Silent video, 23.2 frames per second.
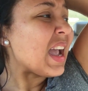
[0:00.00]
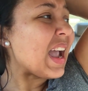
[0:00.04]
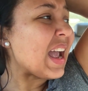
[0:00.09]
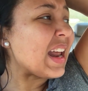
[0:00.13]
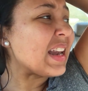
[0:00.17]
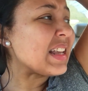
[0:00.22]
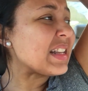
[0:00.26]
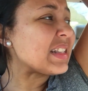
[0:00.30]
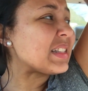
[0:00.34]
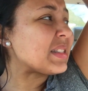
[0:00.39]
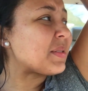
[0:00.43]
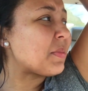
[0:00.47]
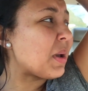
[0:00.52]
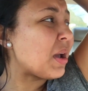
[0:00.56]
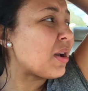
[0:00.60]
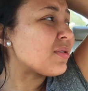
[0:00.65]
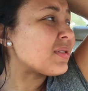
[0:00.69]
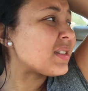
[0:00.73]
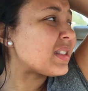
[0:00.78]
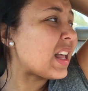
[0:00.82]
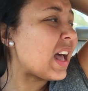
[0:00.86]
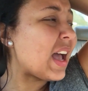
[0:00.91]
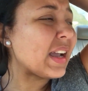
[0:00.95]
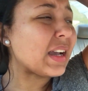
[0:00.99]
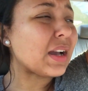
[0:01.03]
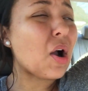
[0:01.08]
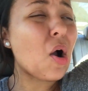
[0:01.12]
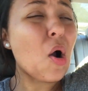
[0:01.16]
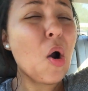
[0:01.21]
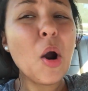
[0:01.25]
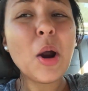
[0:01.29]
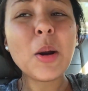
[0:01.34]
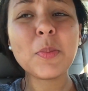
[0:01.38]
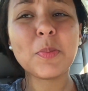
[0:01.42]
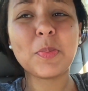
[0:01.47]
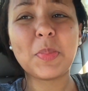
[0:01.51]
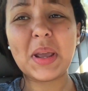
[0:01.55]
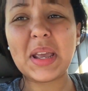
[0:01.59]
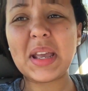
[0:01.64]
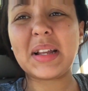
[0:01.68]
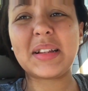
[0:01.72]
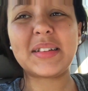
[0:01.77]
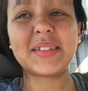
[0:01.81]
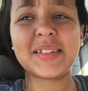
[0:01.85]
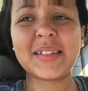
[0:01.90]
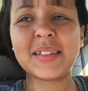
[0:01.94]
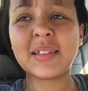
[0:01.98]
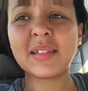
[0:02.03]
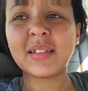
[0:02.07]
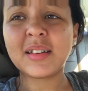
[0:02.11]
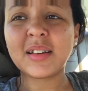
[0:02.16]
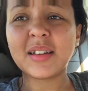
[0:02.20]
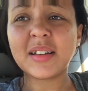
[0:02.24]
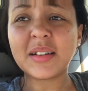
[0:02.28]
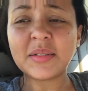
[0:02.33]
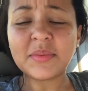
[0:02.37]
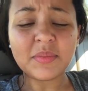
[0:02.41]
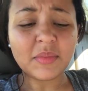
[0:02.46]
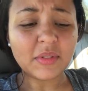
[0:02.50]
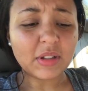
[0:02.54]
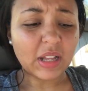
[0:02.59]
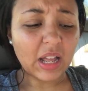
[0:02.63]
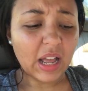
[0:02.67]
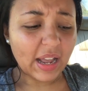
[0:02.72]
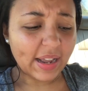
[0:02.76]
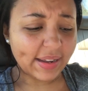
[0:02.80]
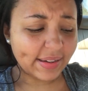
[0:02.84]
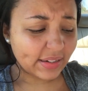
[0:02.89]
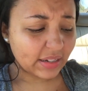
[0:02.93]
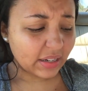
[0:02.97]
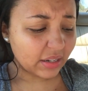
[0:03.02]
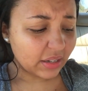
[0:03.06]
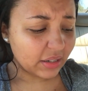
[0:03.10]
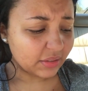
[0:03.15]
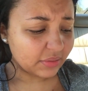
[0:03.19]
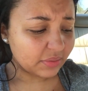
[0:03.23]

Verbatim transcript: And it smells like armpits. Like